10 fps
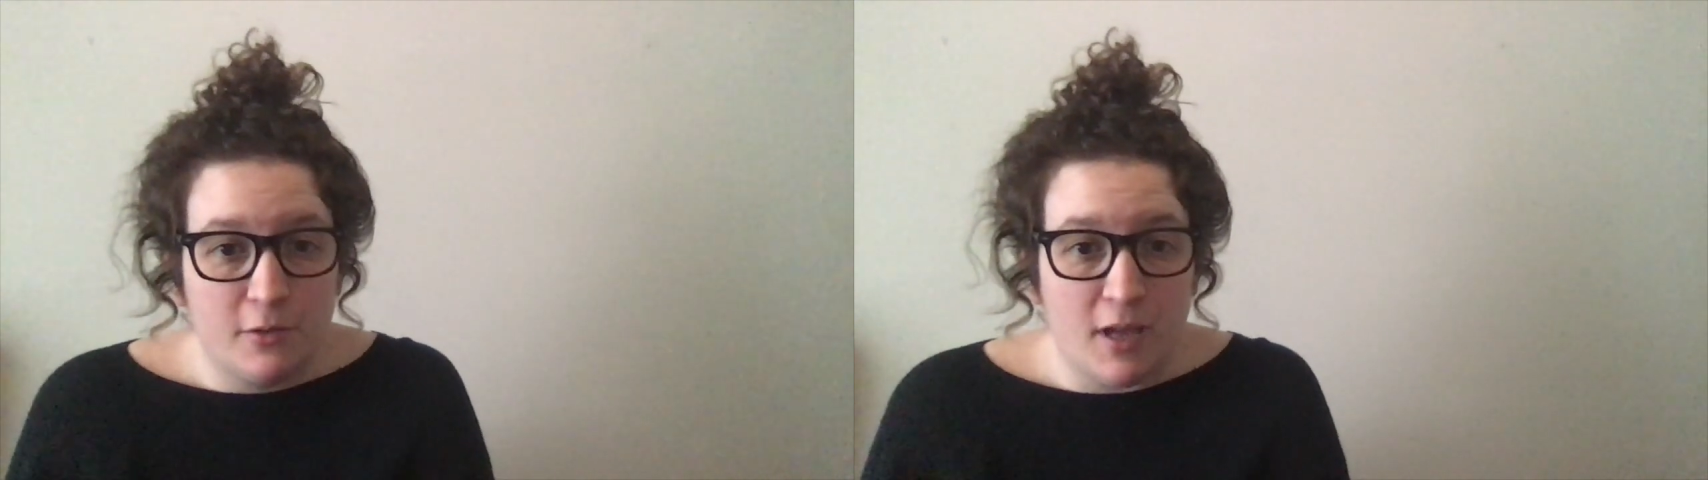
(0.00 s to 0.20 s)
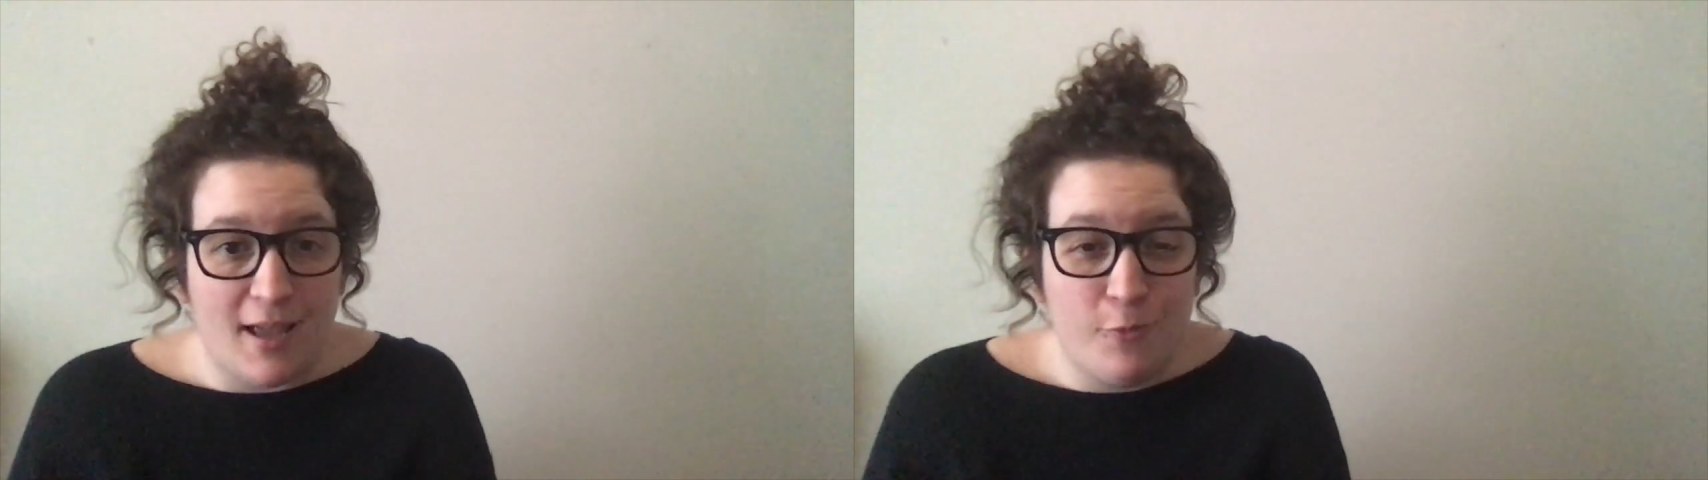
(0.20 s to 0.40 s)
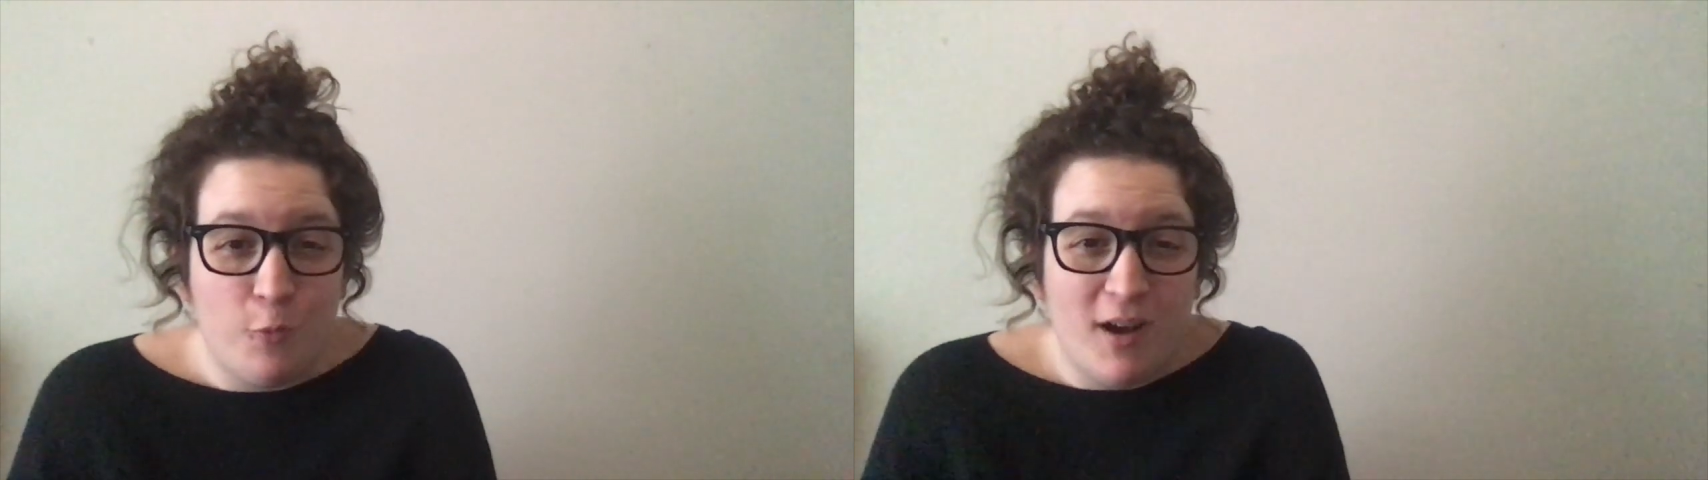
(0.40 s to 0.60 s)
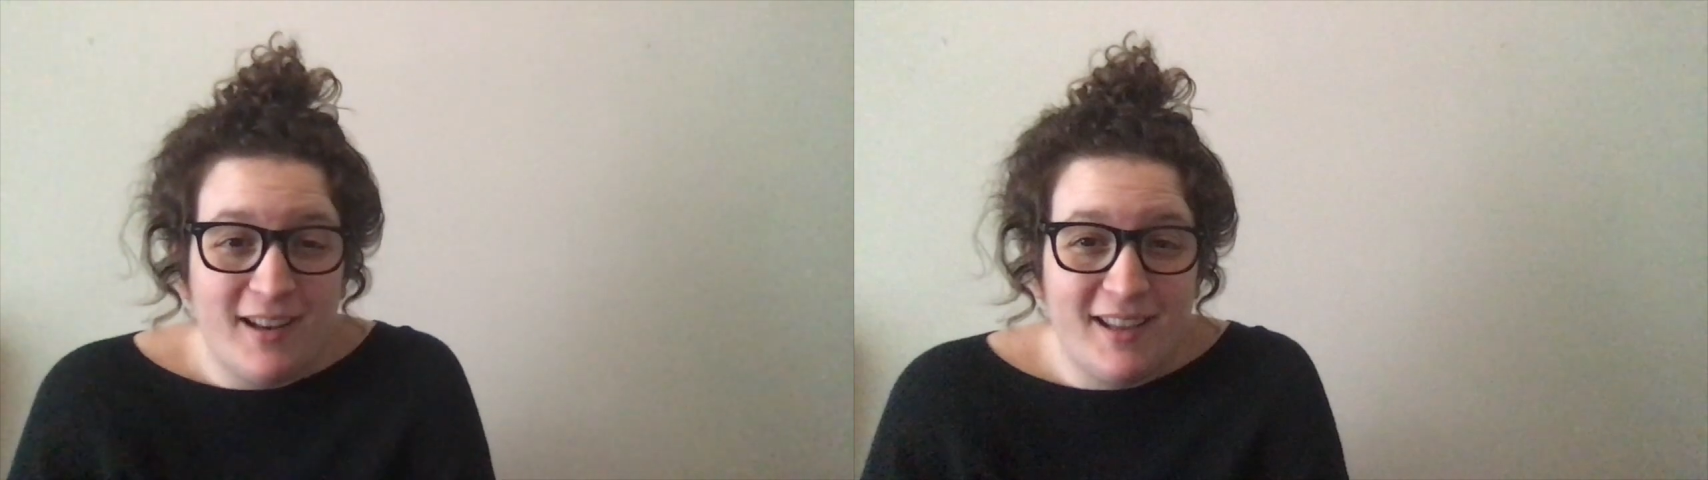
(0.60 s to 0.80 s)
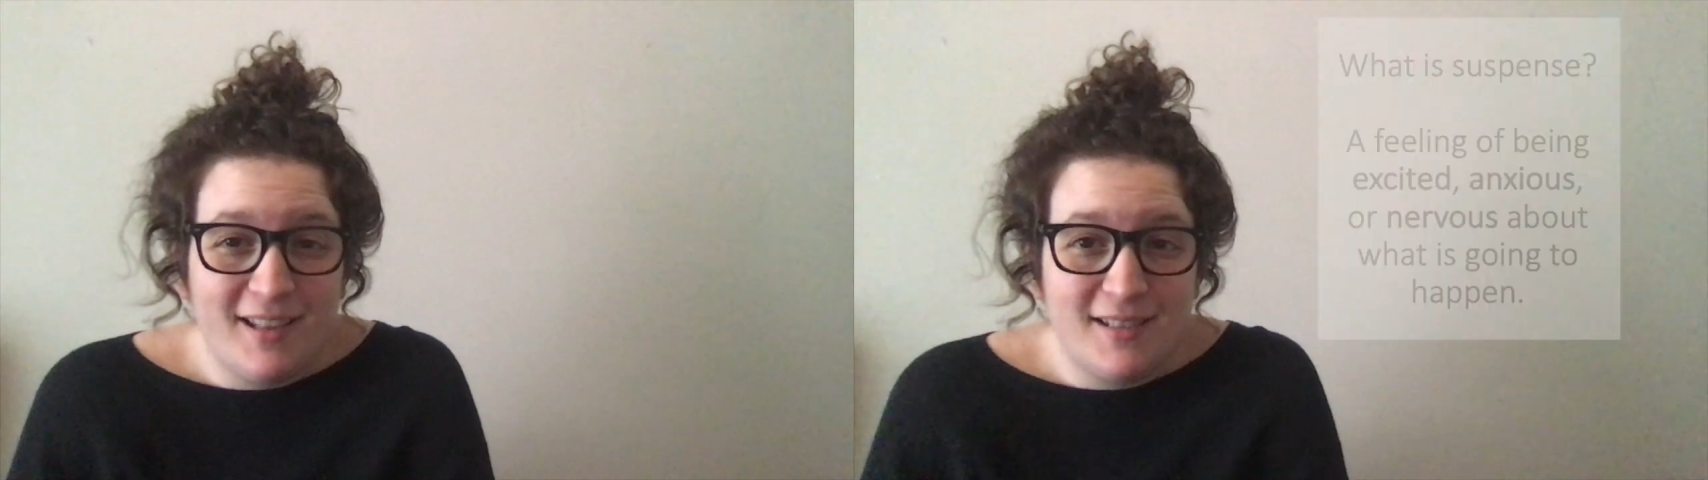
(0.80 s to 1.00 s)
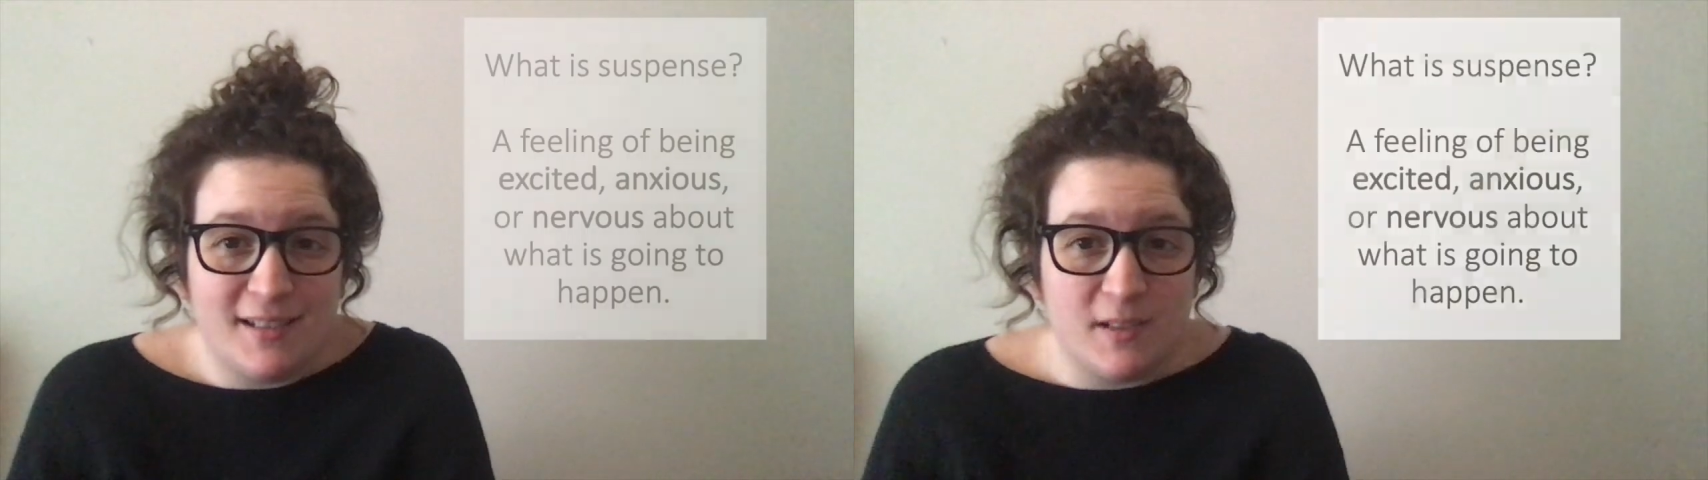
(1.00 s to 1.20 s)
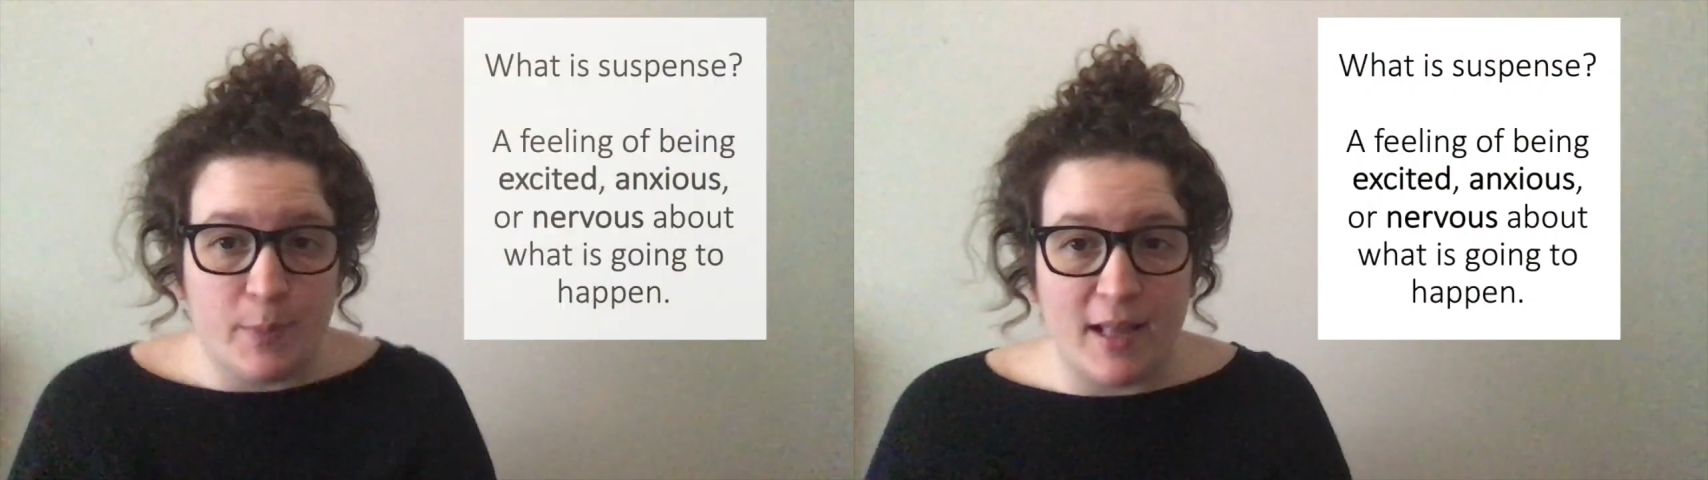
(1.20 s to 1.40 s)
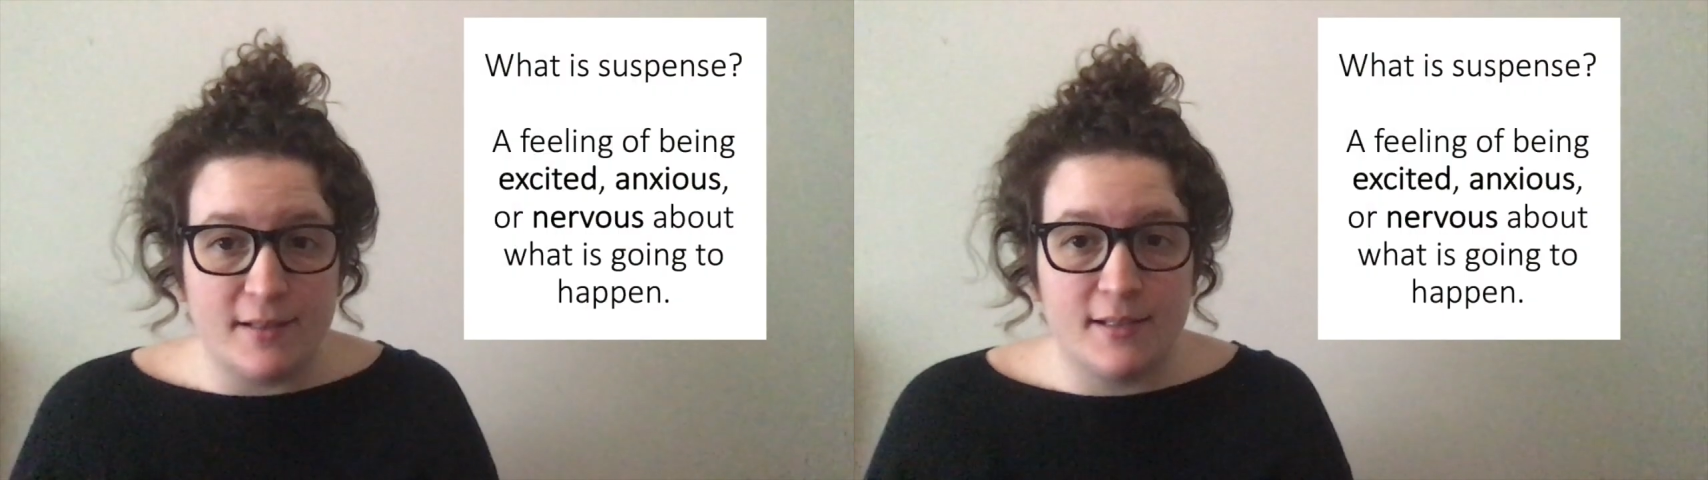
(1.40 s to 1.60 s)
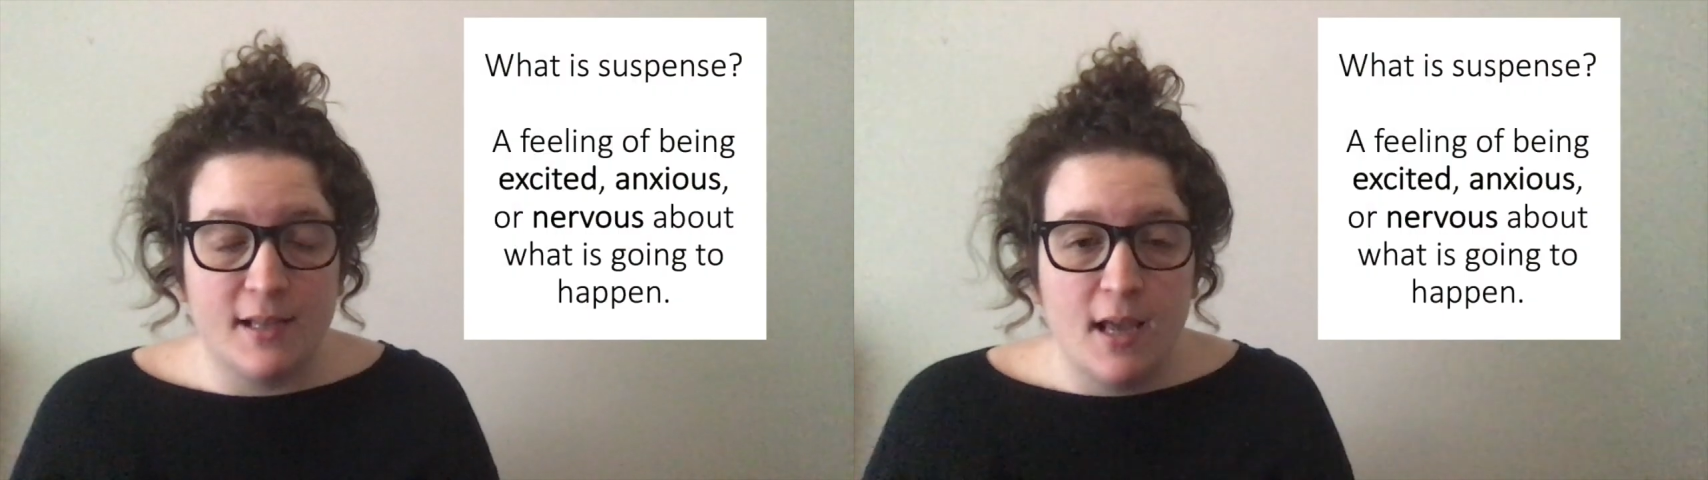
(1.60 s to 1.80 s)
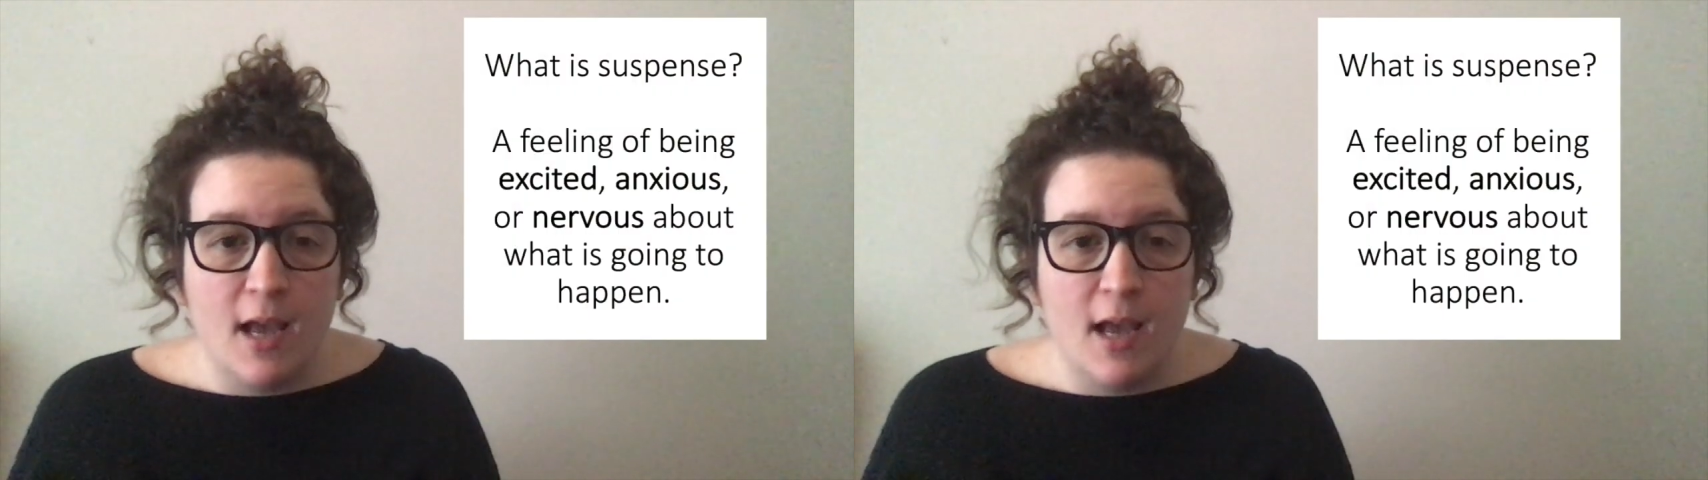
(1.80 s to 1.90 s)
Okay, what is suspense?